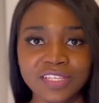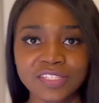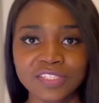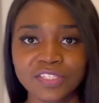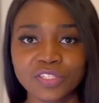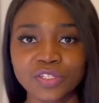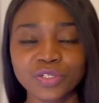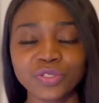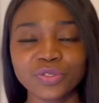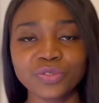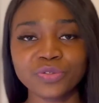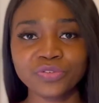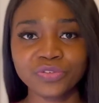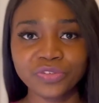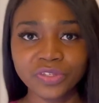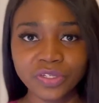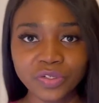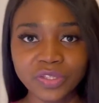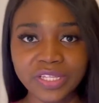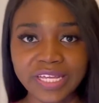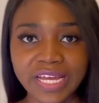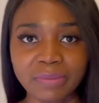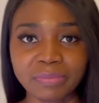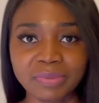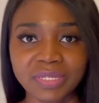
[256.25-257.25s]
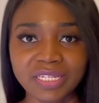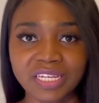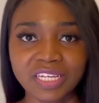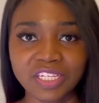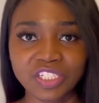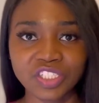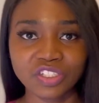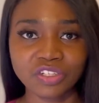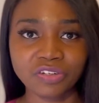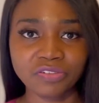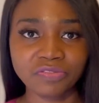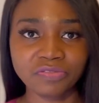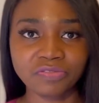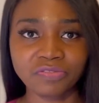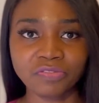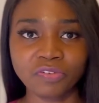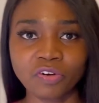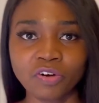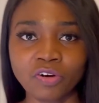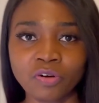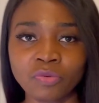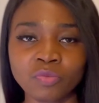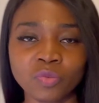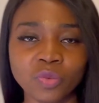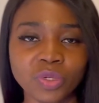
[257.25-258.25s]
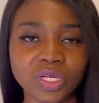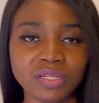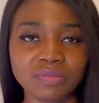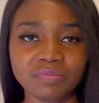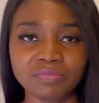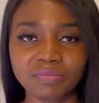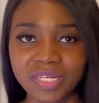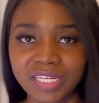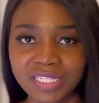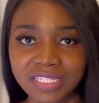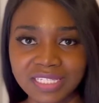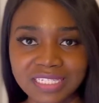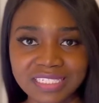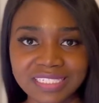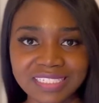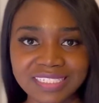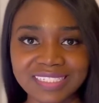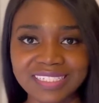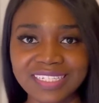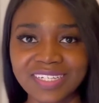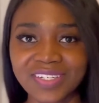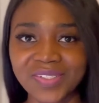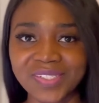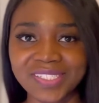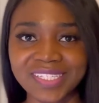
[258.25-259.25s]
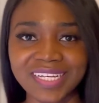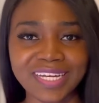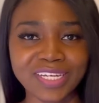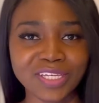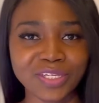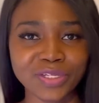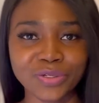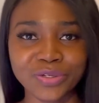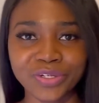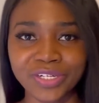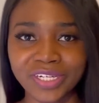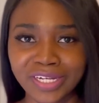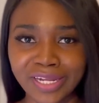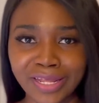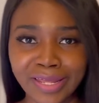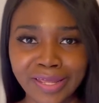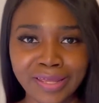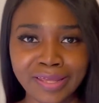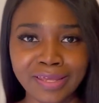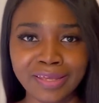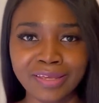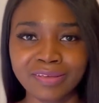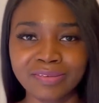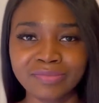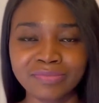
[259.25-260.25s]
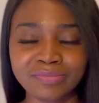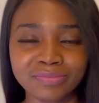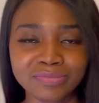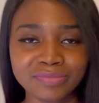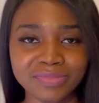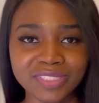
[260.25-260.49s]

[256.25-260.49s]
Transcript: So you fill the application form with basic details like your name,